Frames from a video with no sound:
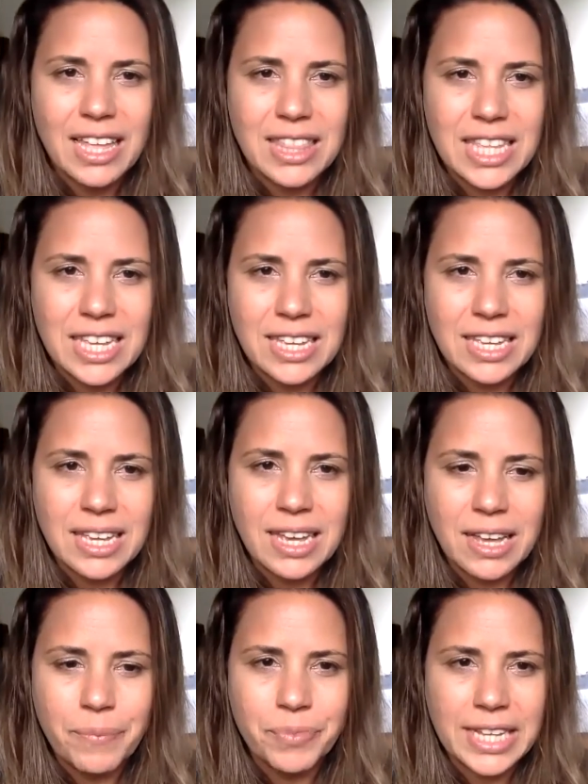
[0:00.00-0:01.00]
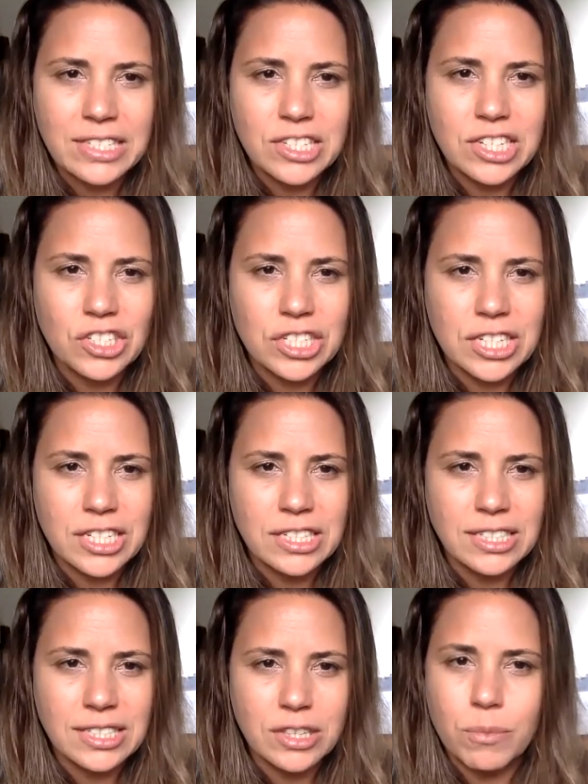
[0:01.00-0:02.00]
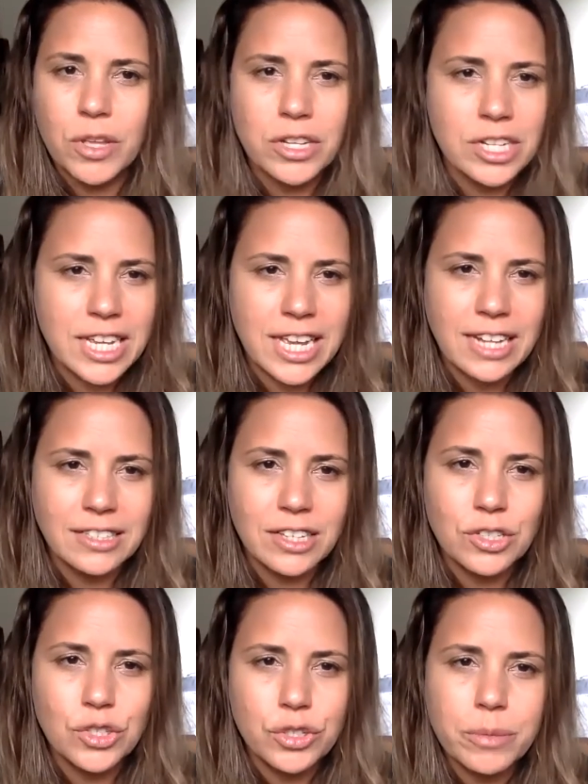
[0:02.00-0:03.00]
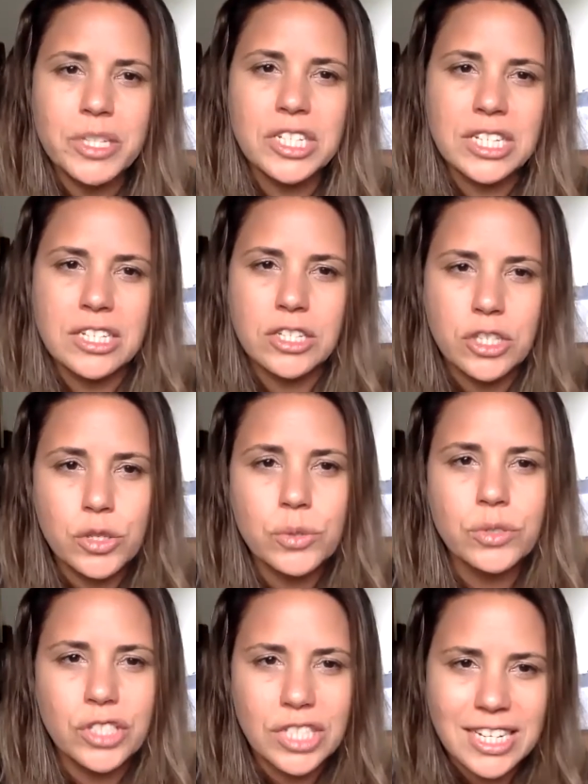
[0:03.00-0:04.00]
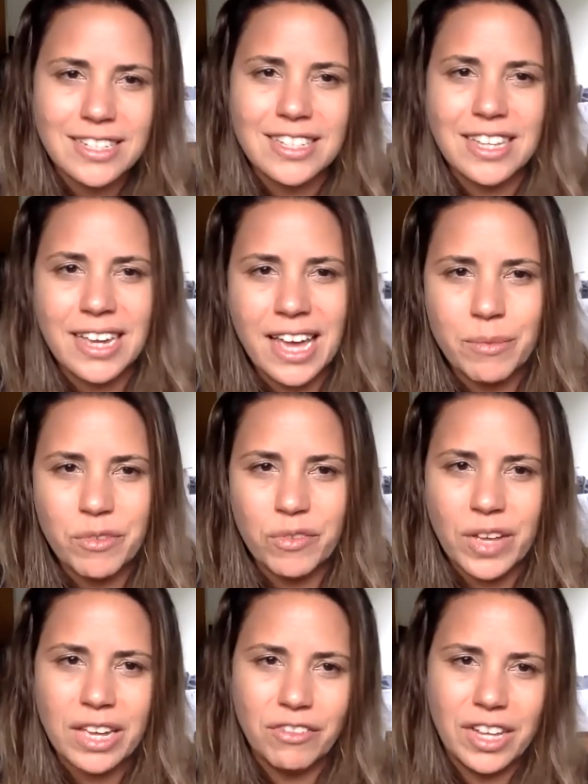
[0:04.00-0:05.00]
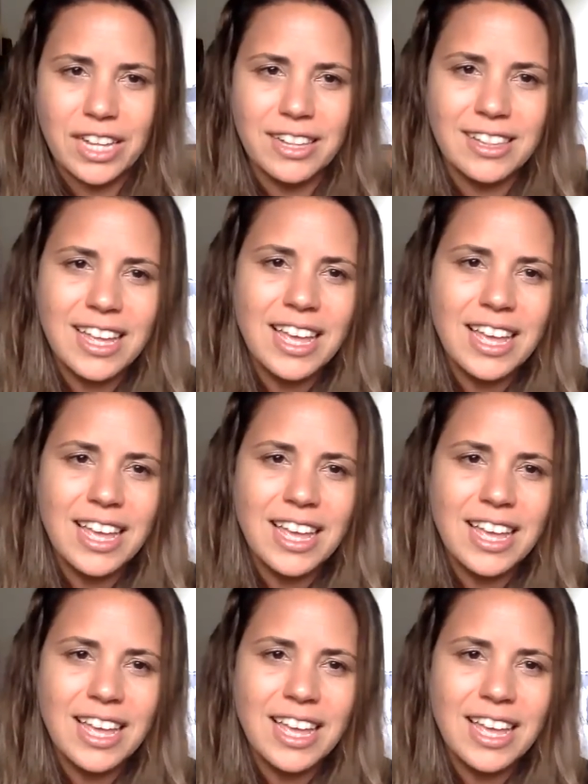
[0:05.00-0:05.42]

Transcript: the um, Indigenous community has contributed hugely to the game of AFL.